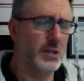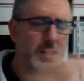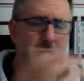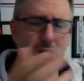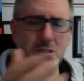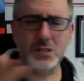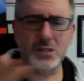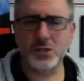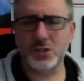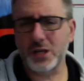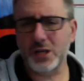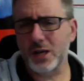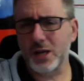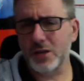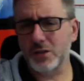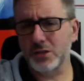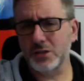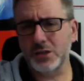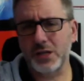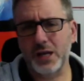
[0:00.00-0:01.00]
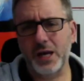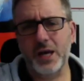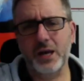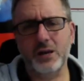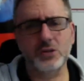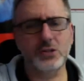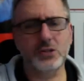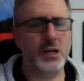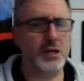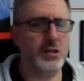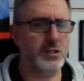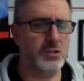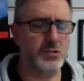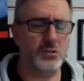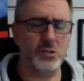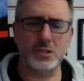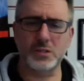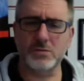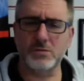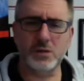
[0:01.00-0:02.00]
this and charging that and charging the
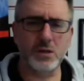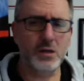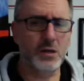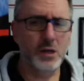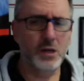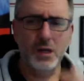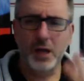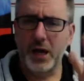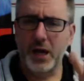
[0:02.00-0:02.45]
rest of it.